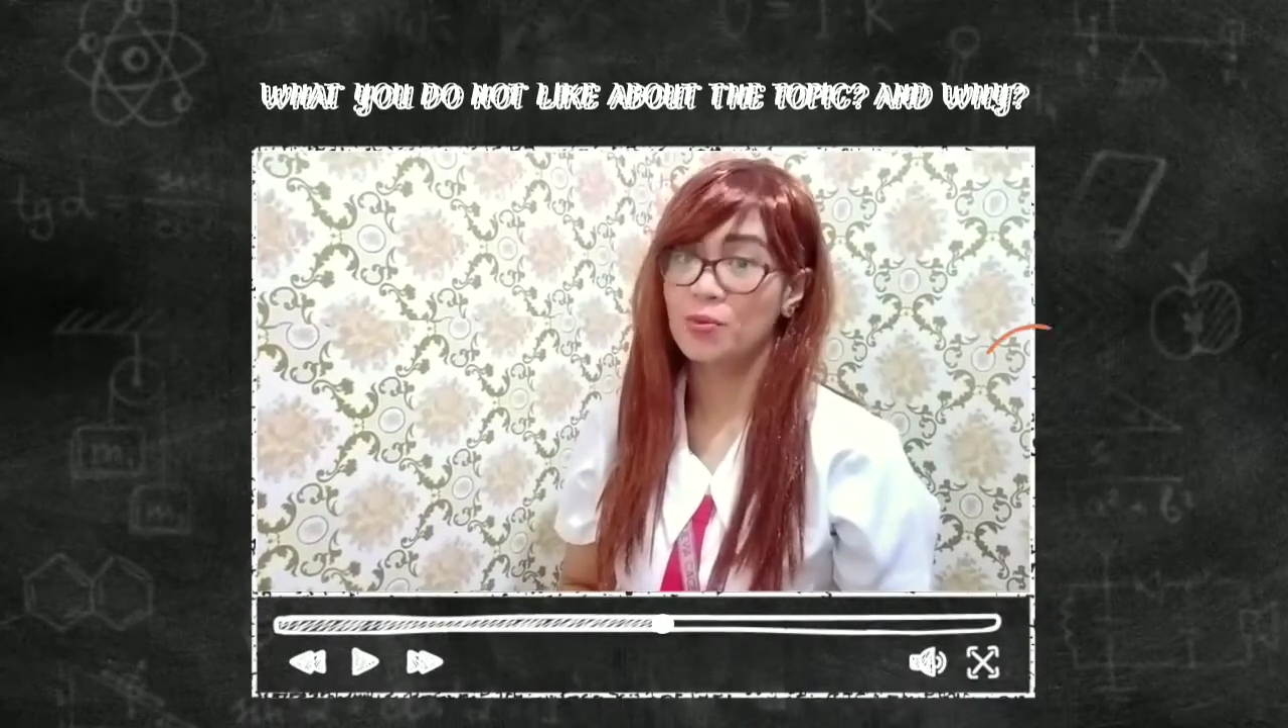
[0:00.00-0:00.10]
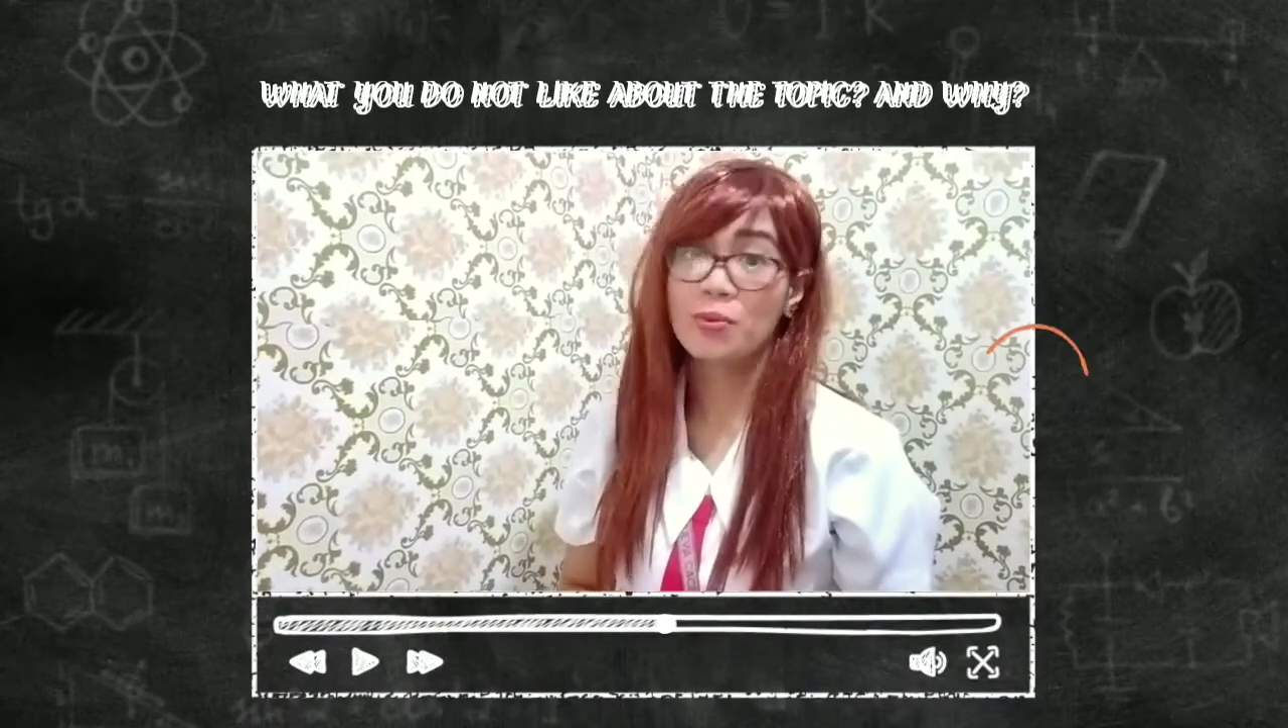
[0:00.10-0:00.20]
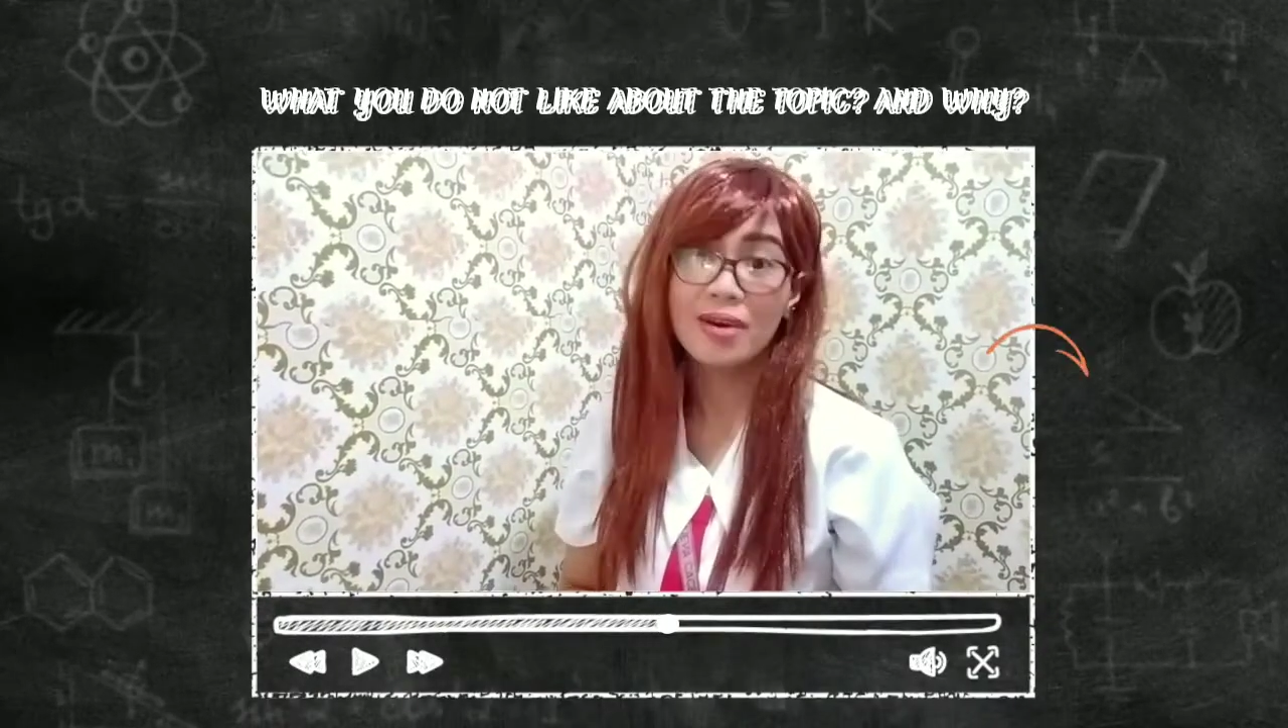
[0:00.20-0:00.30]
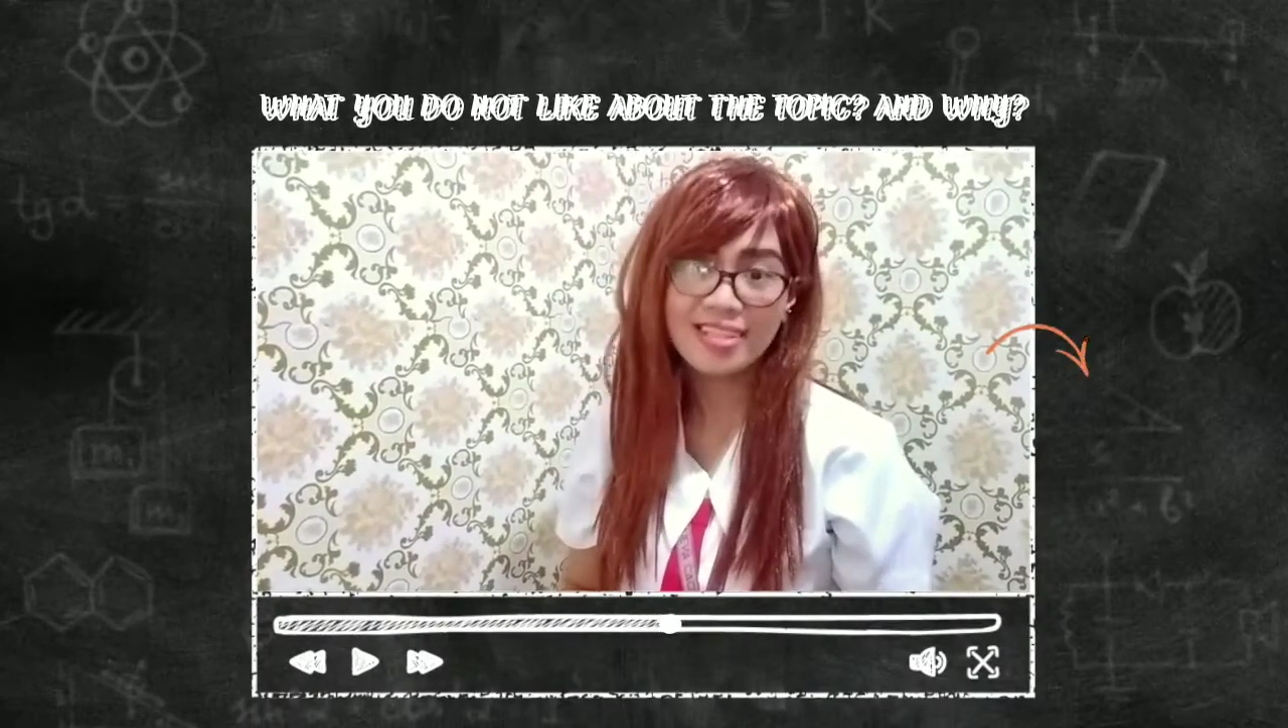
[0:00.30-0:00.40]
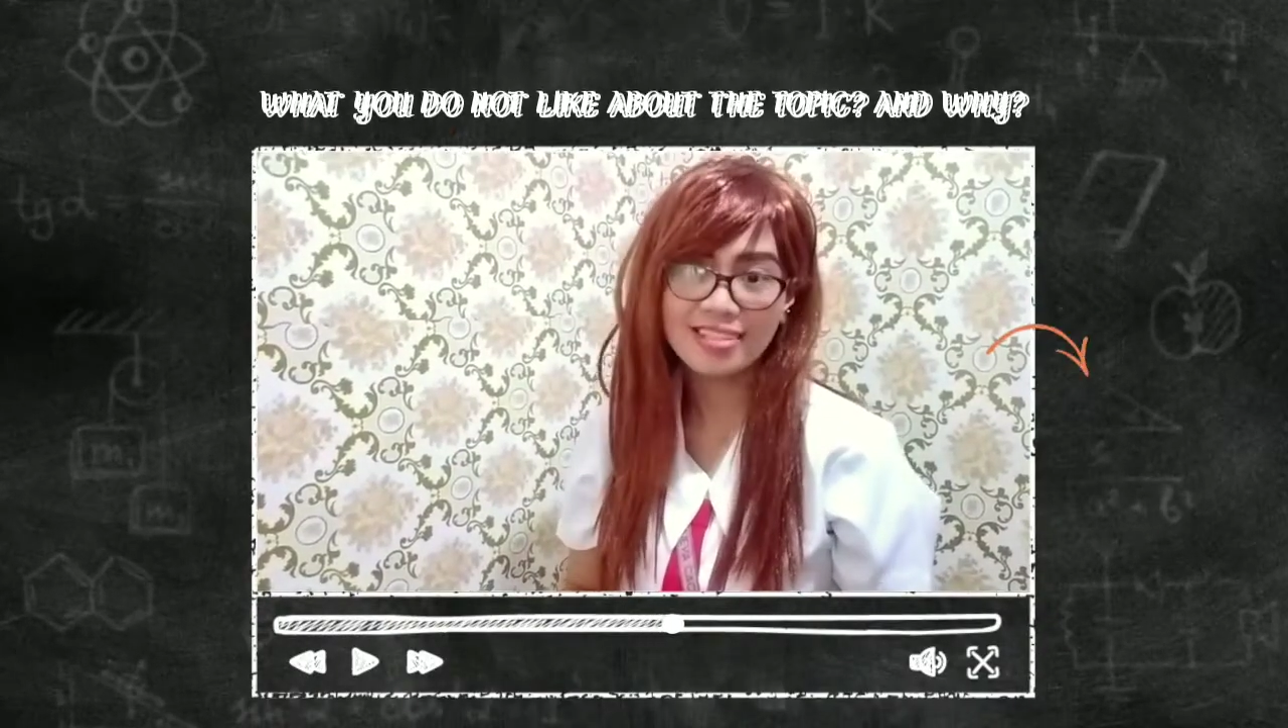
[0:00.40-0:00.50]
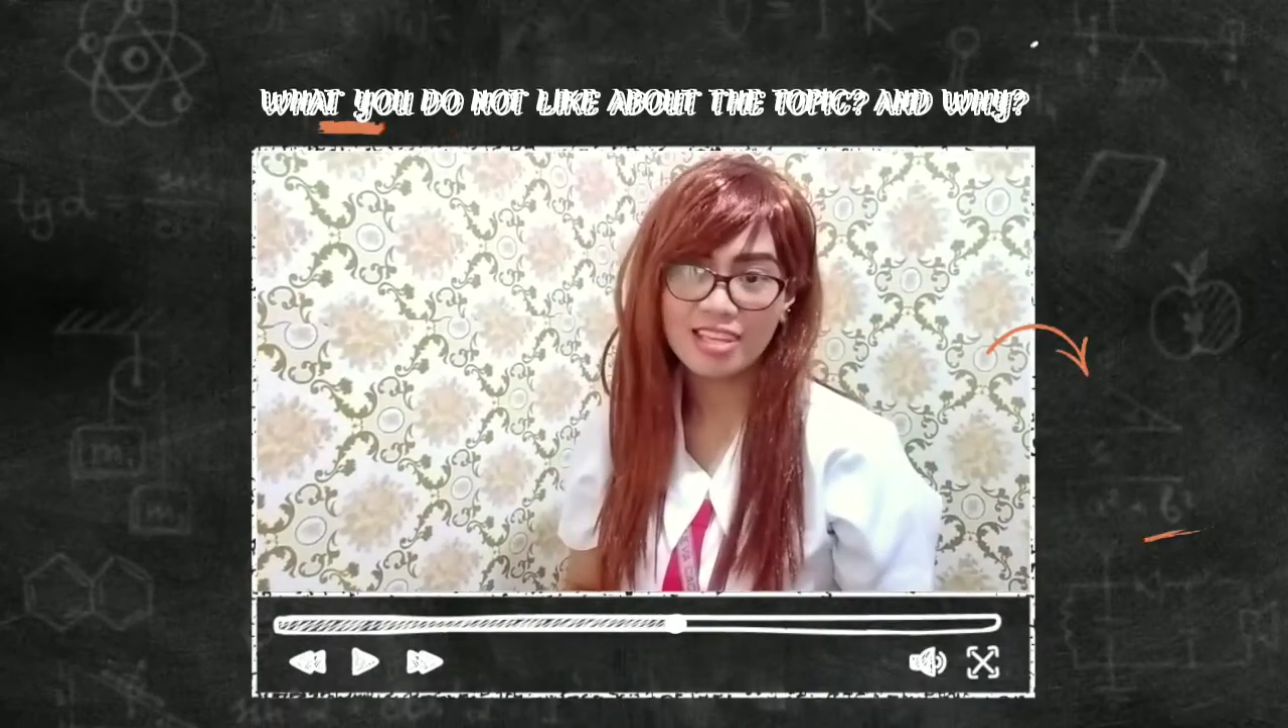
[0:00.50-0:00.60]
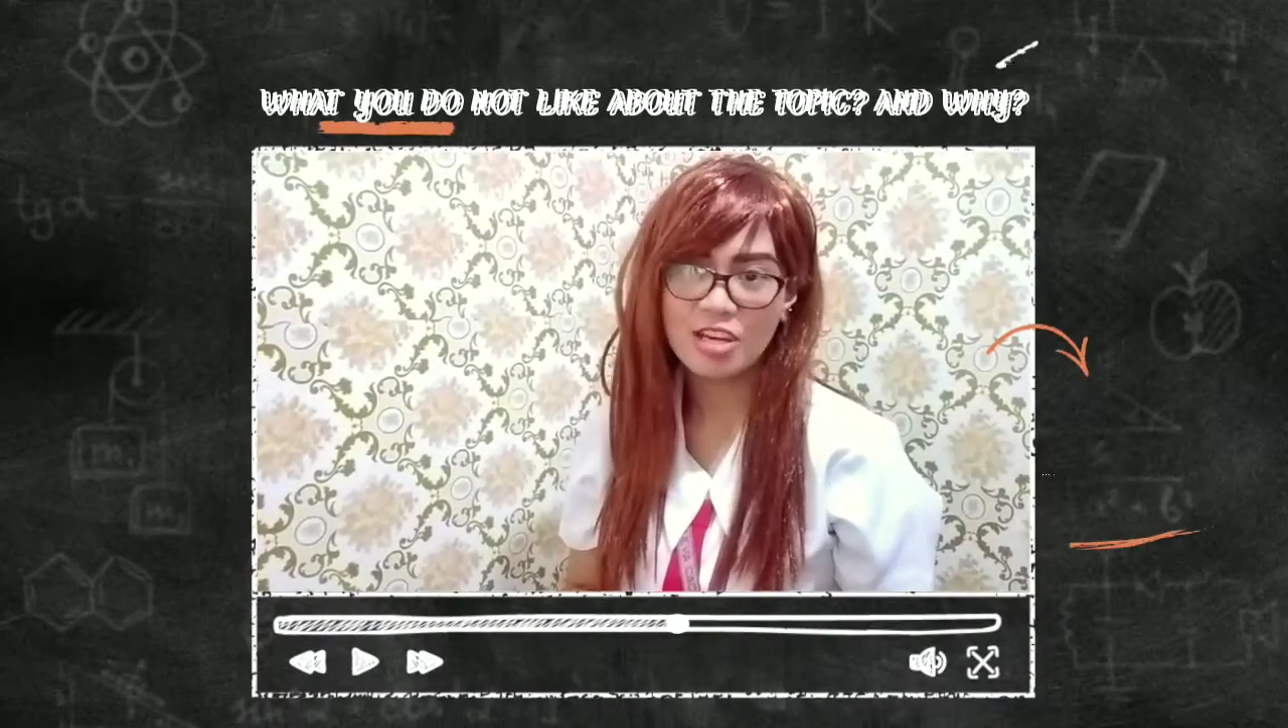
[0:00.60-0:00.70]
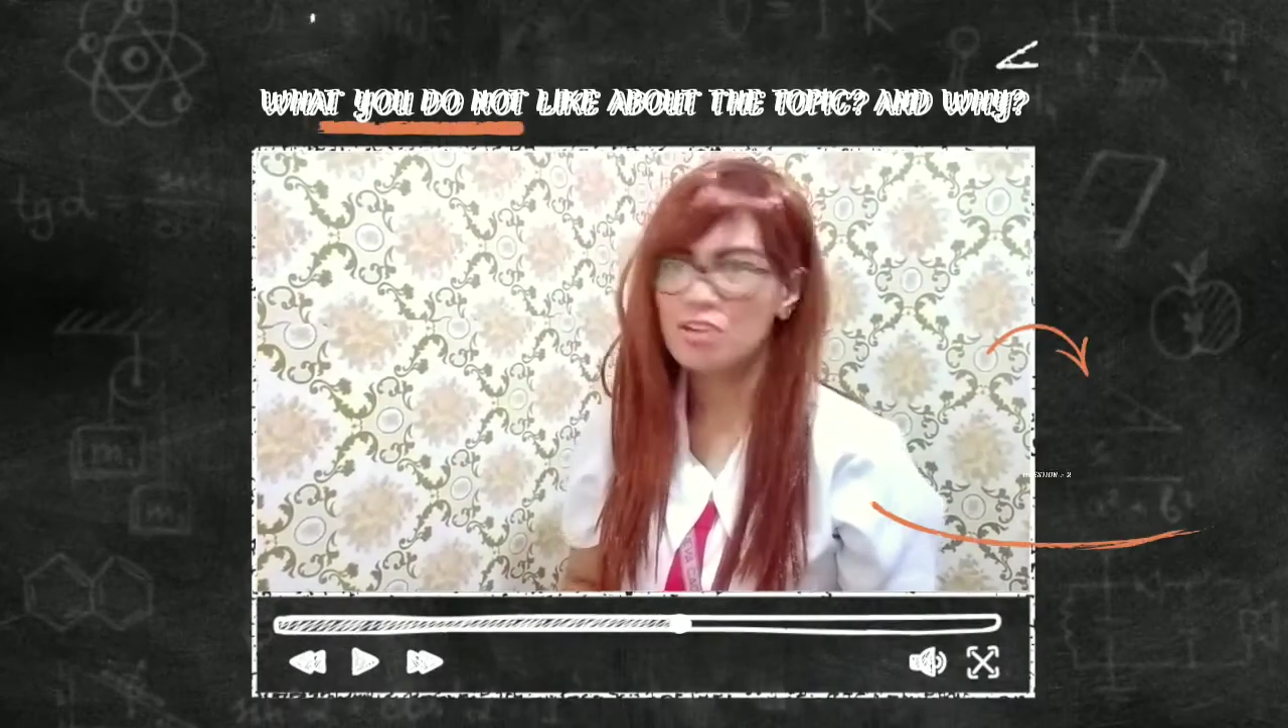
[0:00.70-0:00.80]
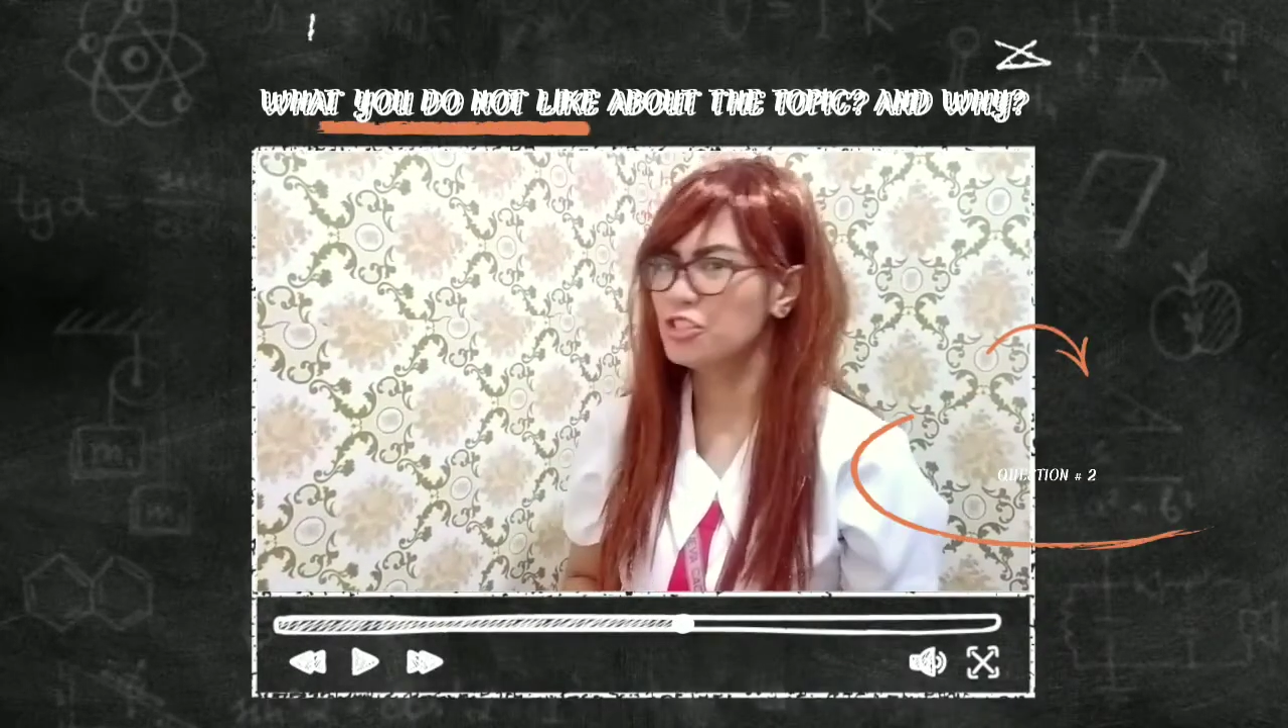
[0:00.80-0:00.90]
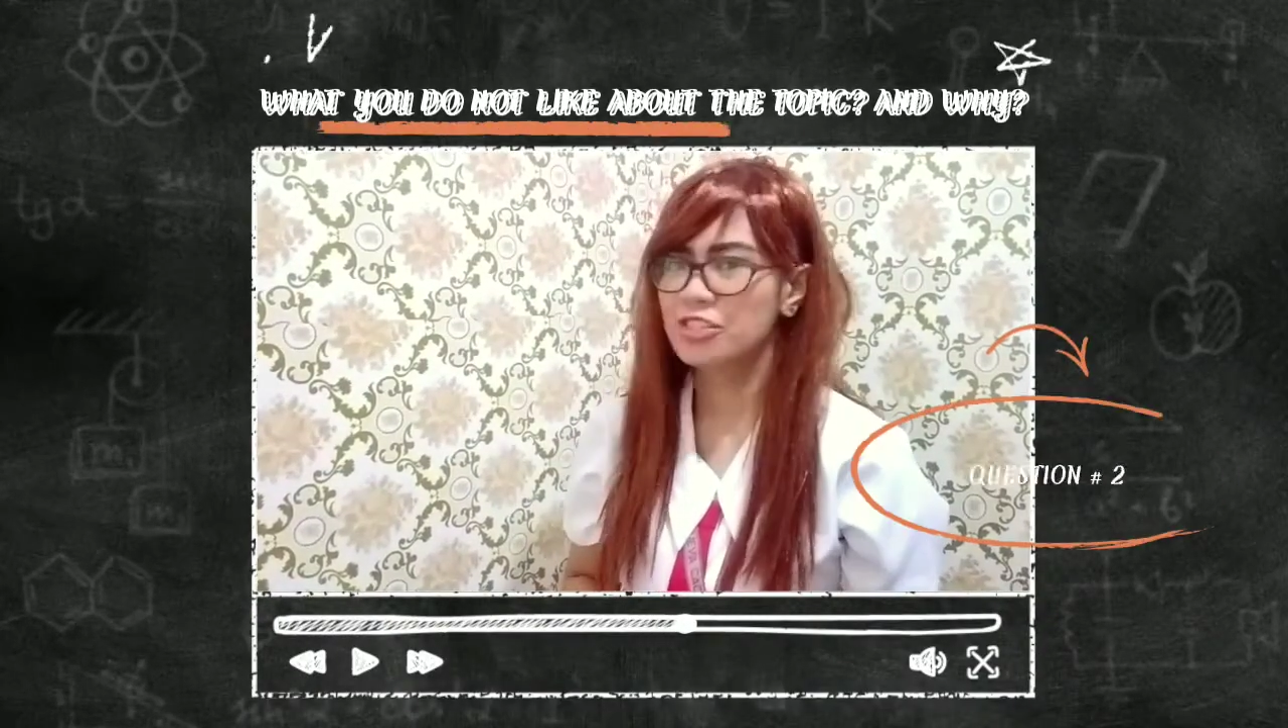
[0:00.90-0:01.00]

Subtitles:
What you